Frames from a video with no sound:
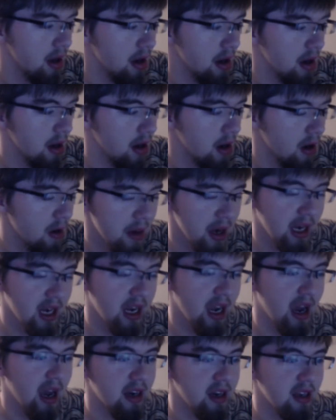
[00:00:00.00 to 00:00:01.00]
oh my
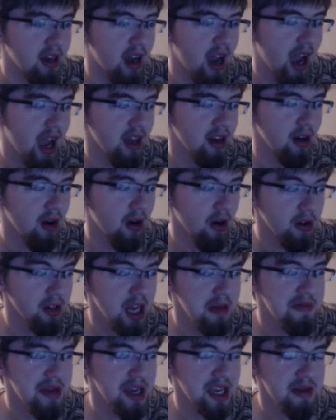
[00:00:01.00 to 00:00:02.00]
god, I had a hard
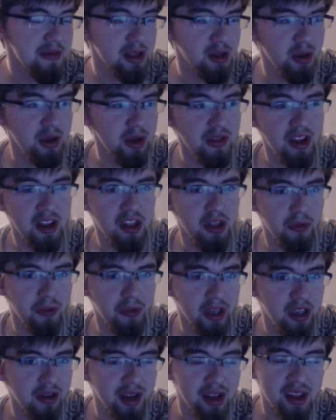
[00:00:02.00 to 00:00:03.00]
time picking between these 3
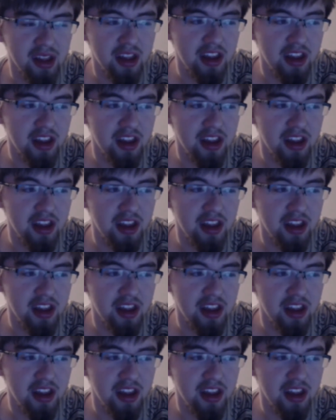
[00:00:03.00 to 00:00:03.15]
units.